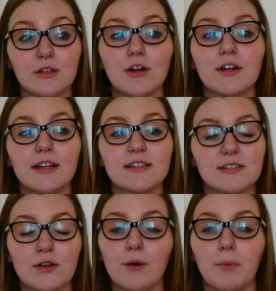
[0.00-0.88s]
Learning is
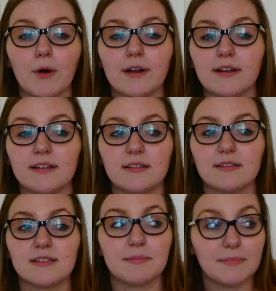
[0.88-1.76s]
so important
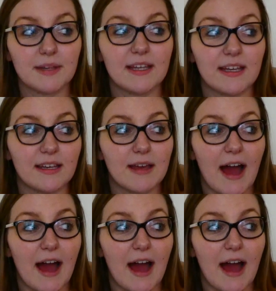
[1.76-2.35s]
to me.